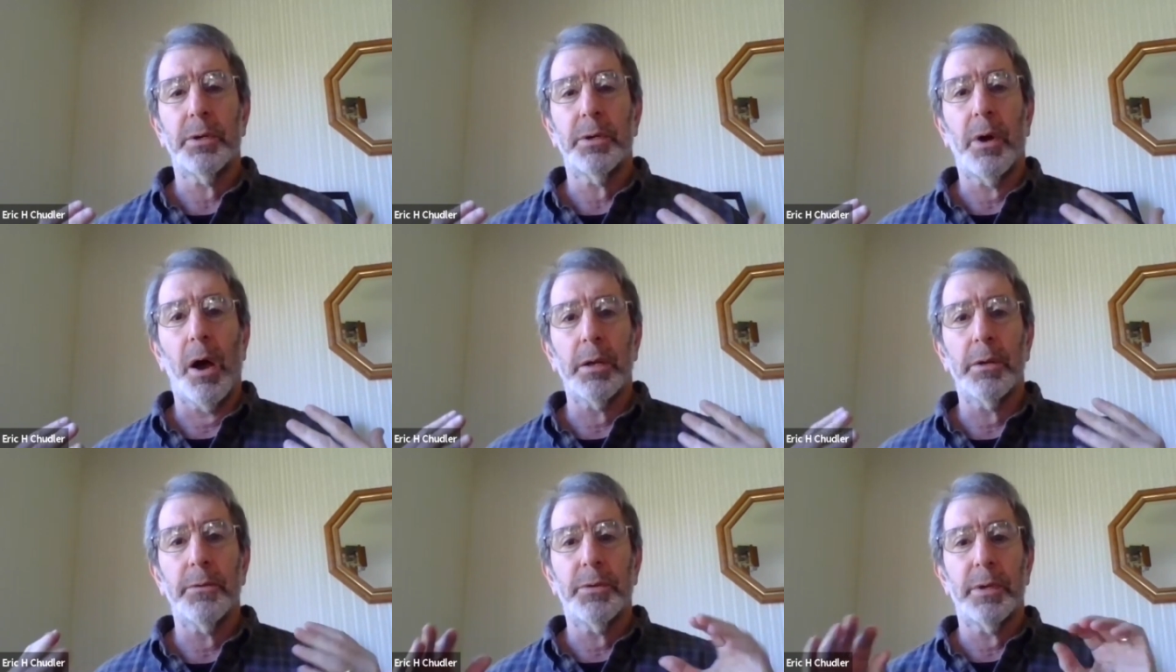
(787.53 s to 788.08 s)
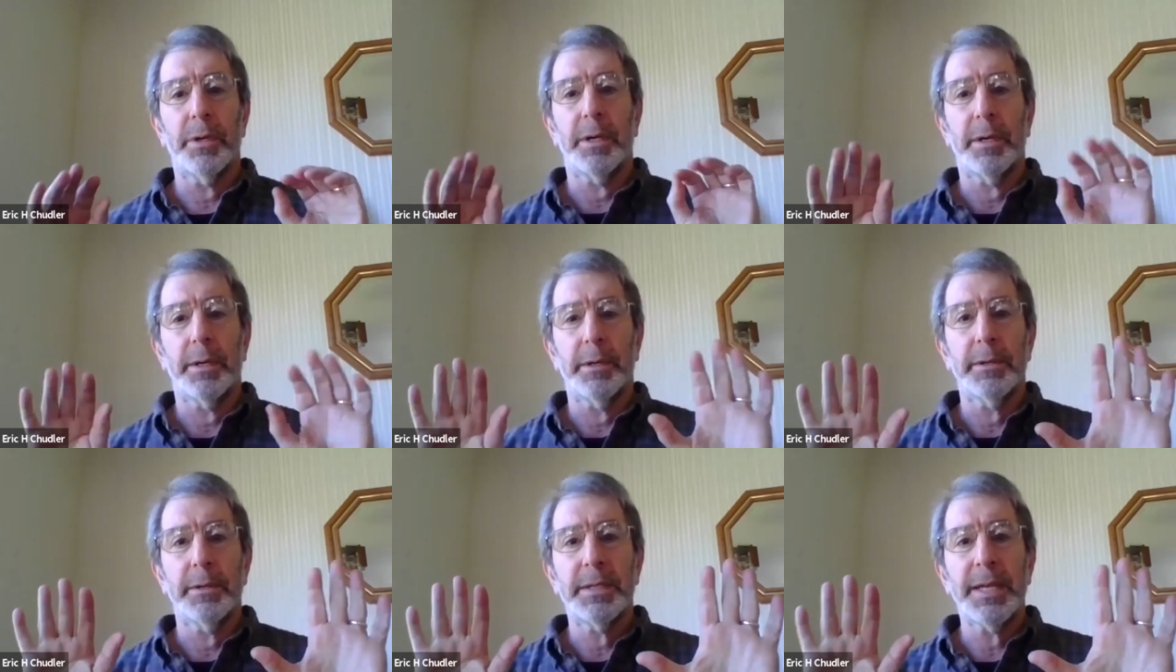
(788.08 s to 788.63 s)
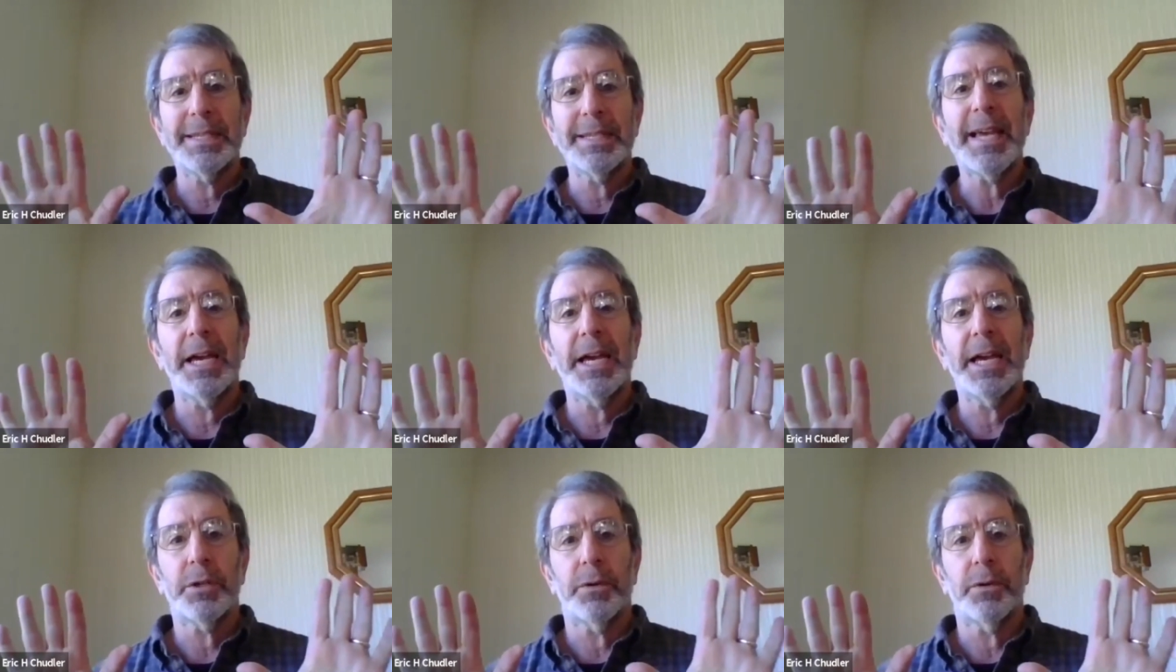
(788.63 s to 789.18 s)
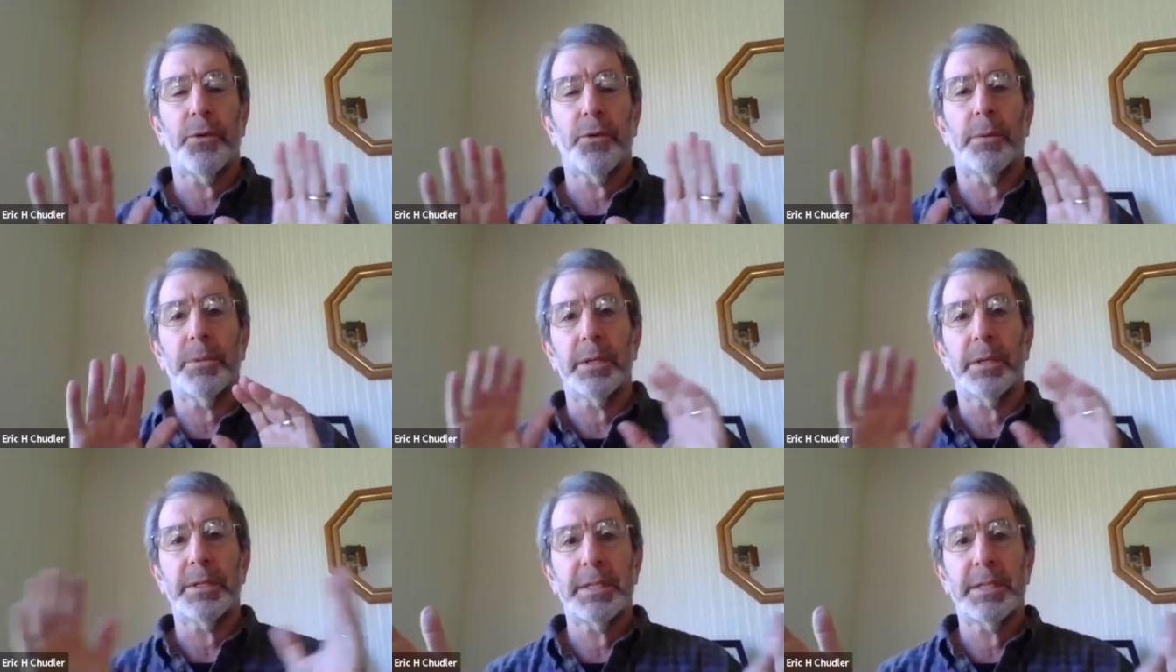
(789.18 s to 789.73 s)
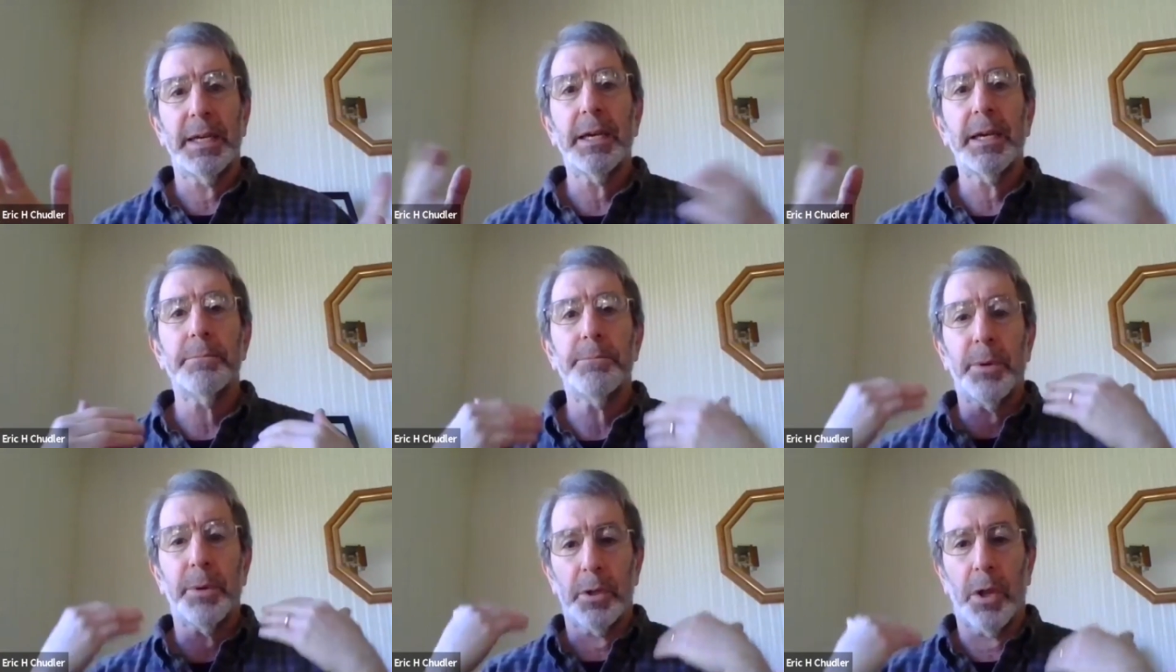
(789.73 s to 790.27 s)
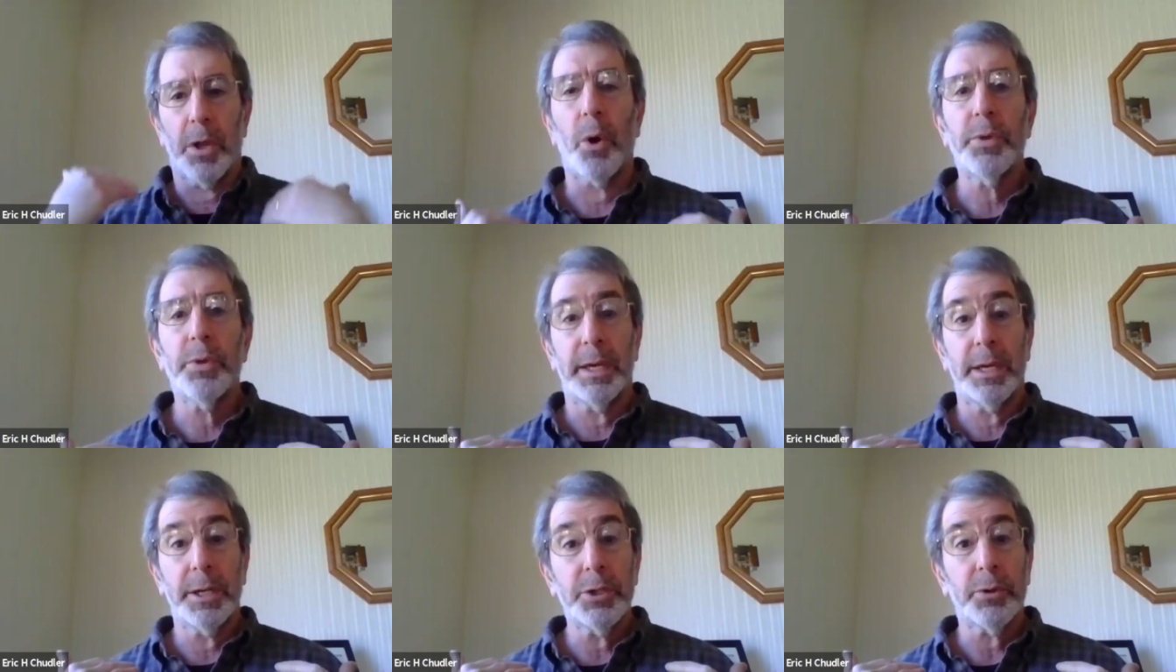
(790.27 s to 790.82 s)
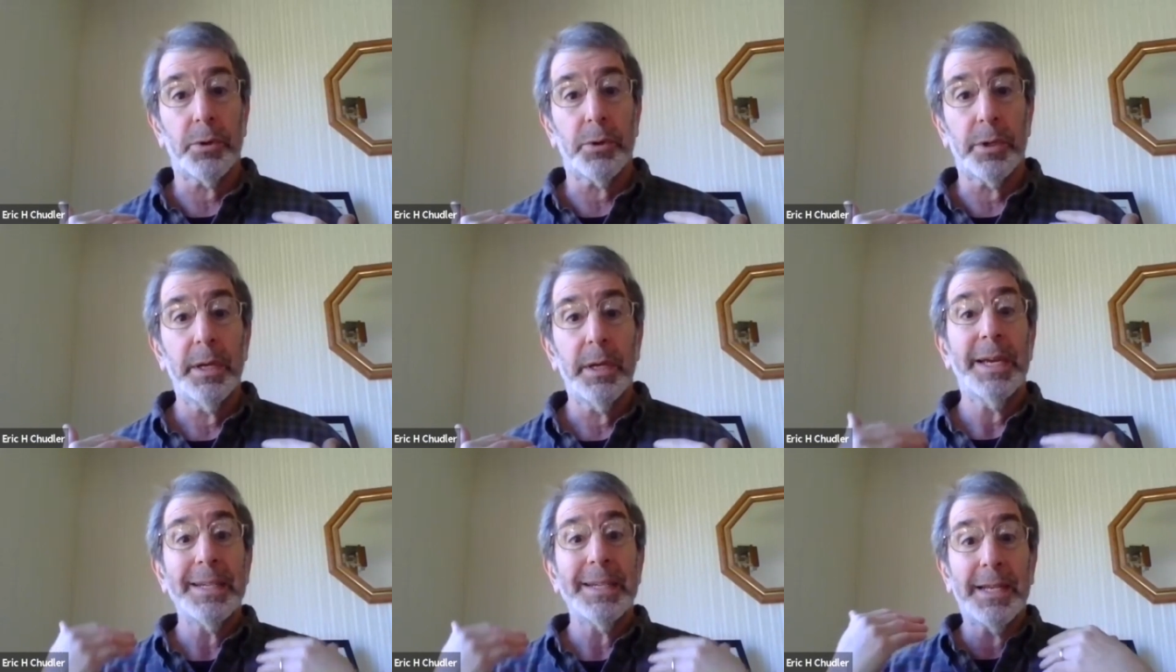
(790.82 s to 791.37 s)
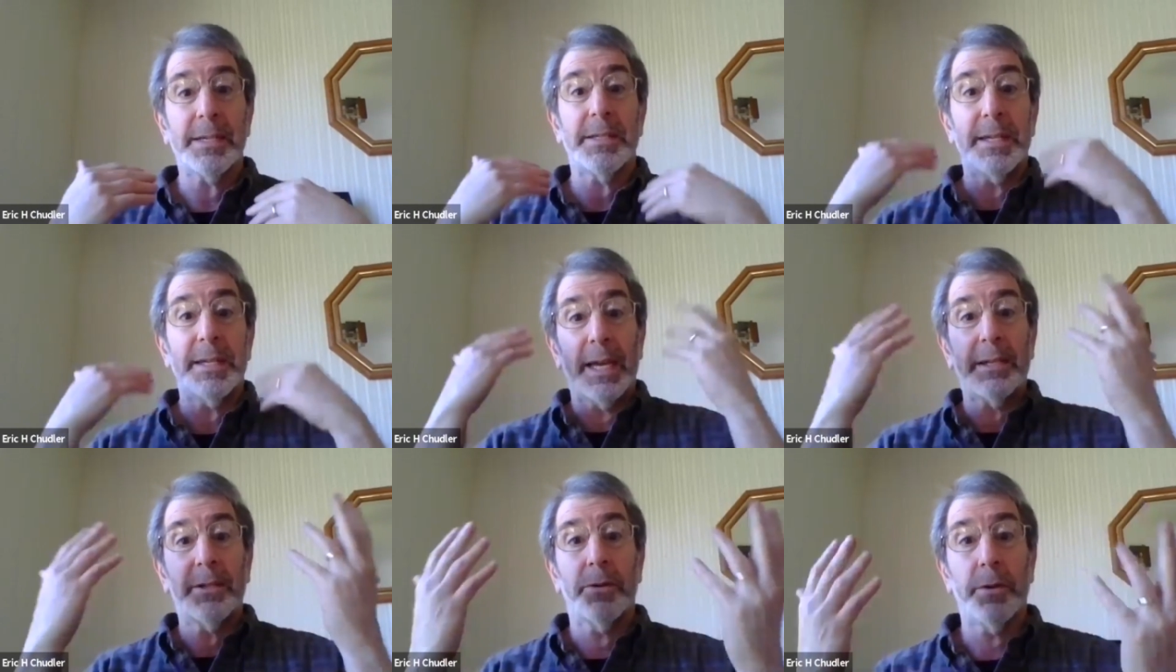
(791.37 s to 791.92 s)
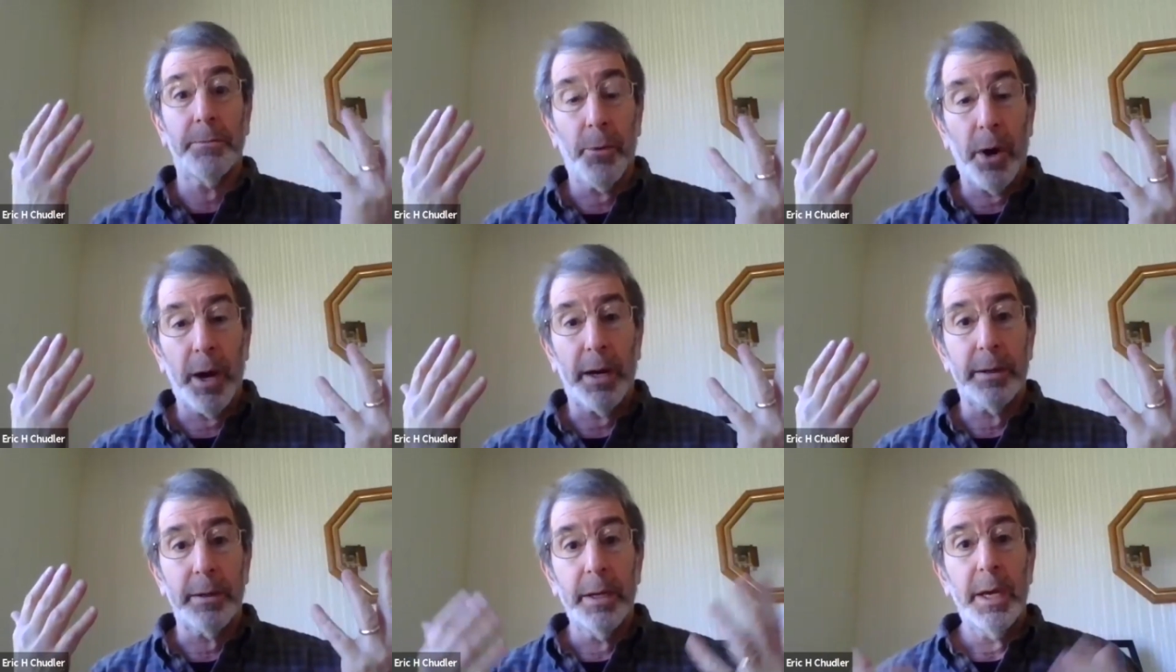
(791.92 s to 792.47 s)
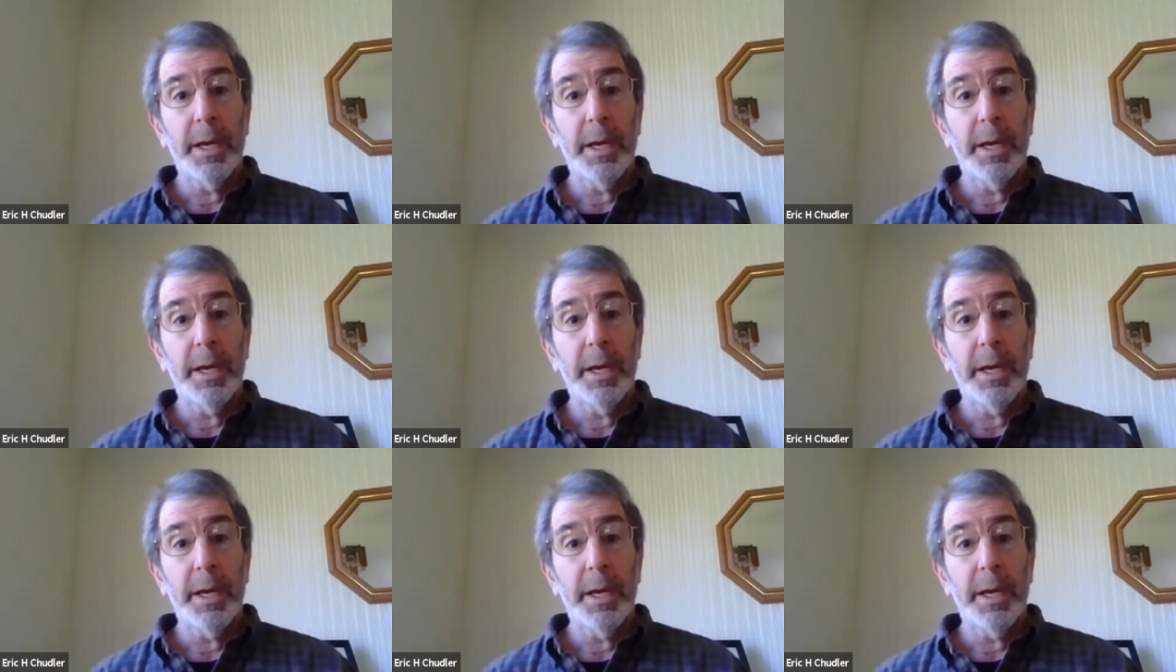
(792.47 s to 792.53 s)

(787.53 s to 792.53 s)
all of the sensation from the skin below the injury doesn't get to the brain.